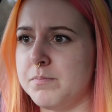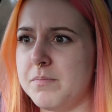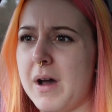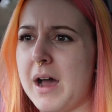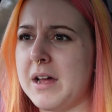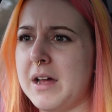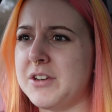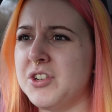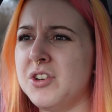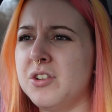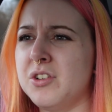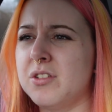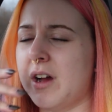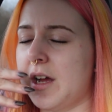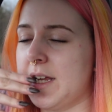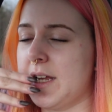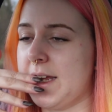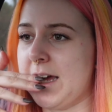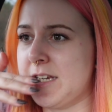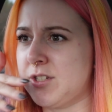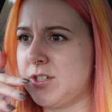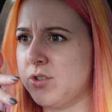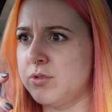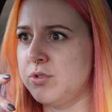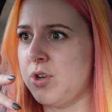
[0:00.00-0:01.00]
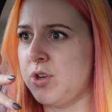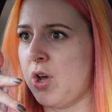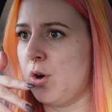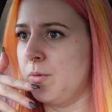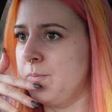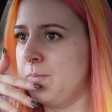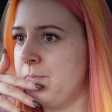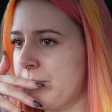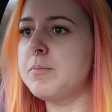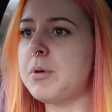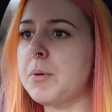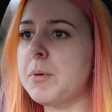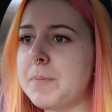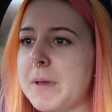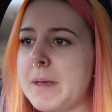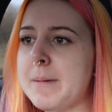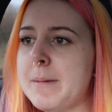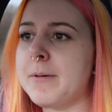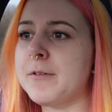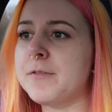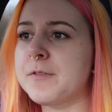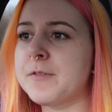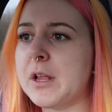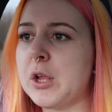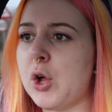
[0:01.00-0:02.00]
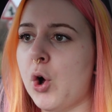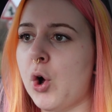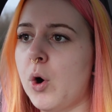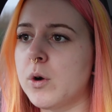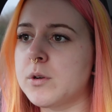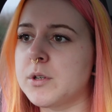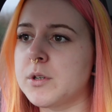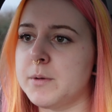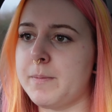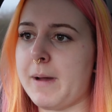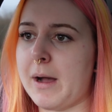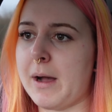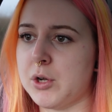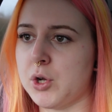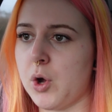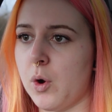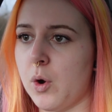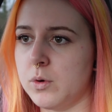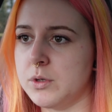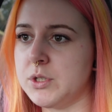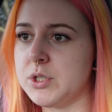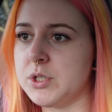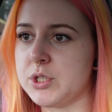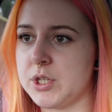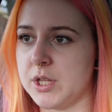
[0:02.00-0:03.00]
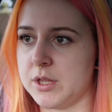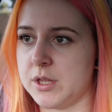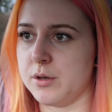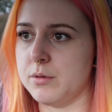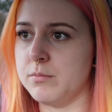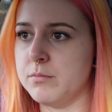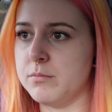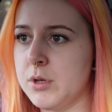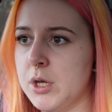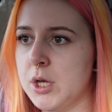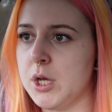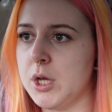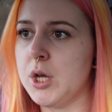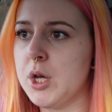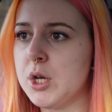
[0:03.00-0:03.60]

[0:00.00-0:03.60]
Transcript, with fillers: I do not I don't I don't know. But people feel awkward about going to them.